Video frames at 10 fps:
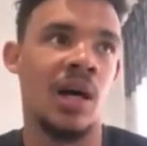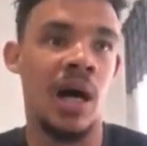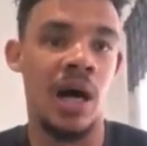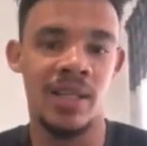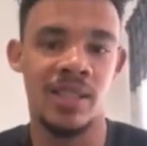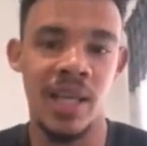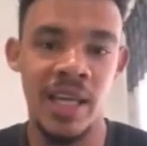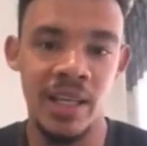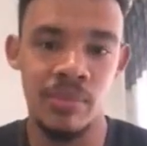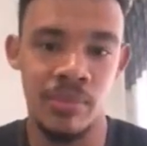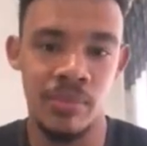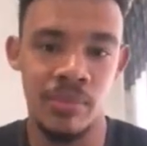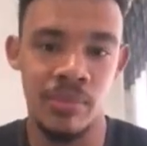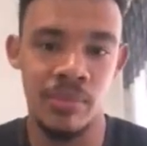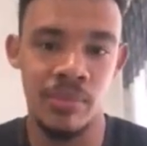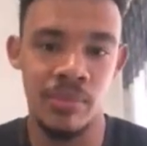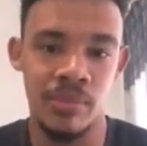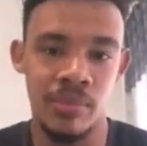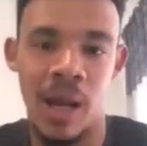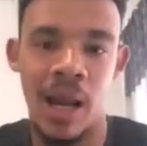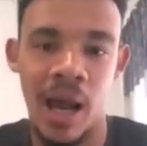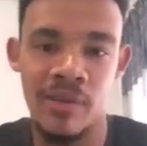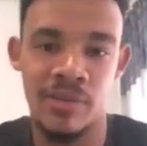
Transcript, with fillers: heard a stadium that quiet in my life.